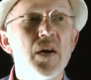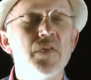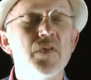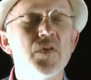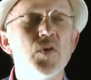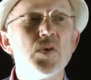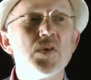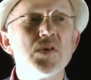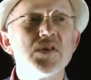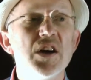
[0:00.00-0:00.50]

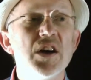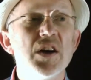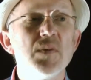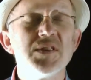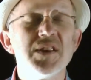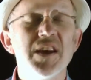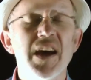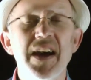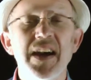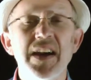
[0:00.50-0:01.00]
4
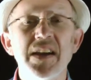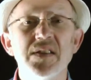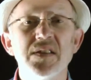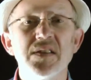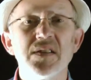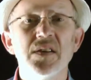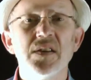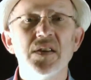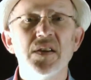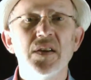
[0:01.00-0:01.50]
times
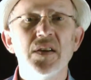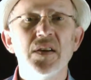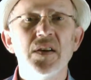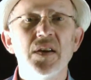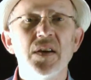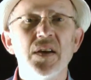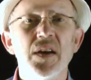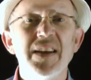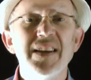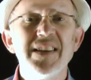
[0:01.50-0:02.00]
8
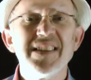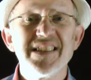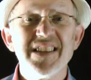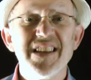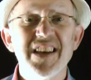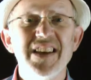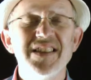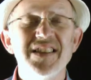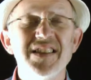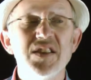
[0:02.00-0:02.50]
is
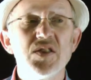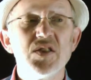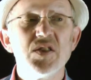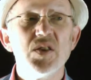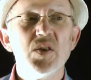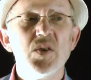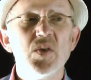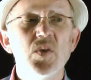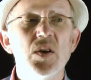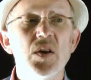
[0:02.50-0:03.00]

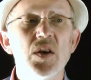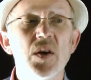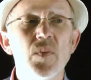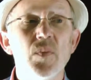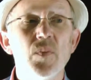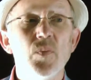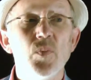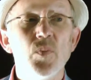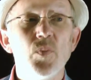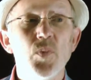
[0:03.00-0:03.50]
32,
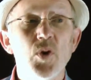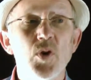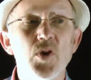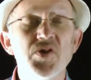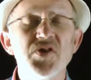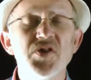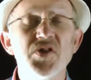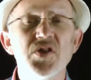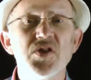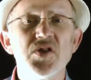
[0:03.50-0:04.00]

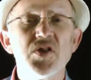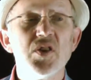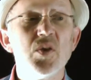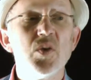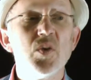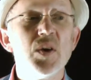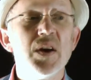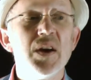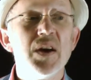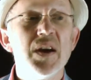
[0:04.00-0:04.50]
plus the
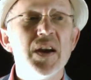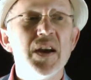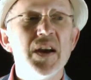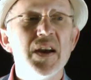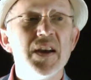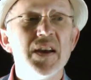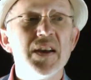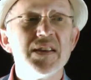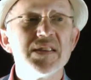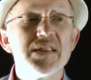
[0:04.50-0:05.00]
2
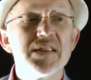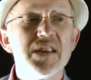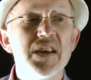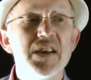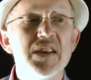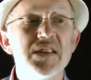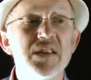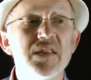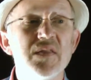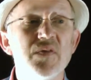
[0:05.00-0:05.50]
is
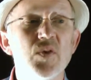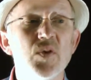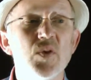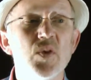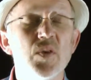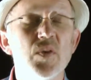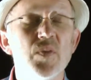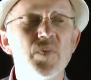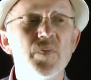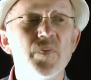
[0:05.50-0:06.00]
34.